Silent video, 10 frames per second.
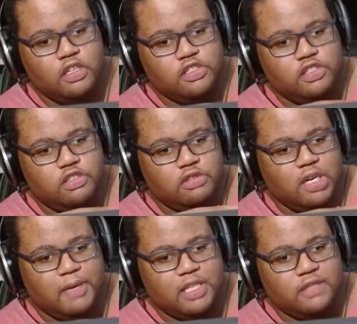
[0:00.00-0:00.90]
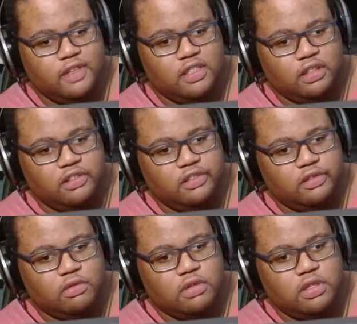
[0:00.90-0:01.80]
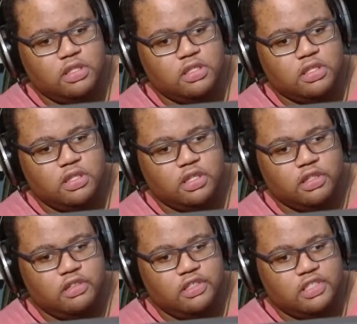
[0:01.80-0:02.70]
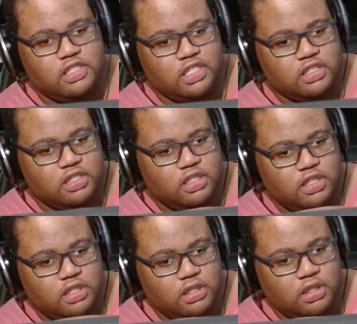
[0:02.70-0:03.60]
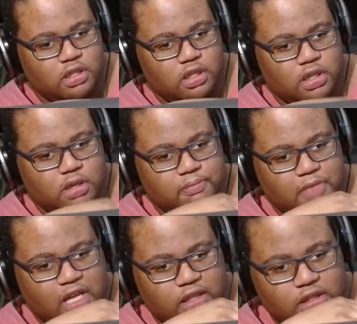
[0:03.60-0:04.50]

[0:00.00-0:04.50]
2 terabytes of SSD storage, 3060 max